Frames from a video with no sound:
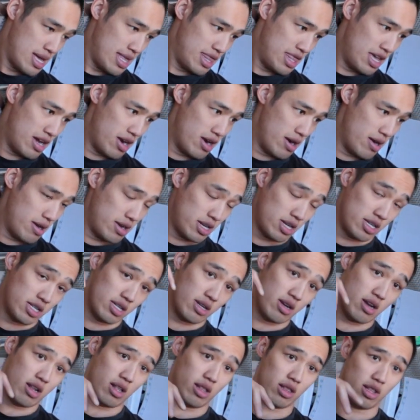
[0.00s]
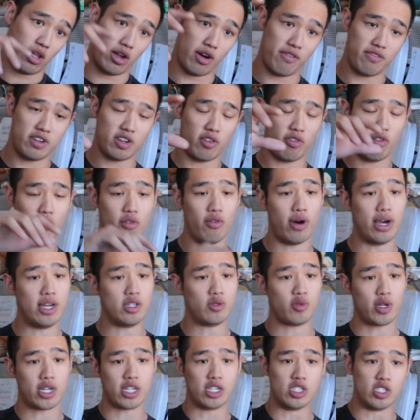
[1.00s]
there are a lot of different ways
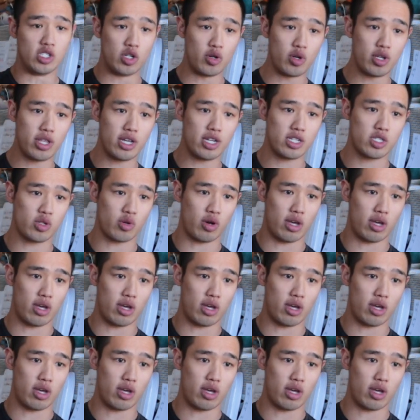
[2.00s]
we can do this,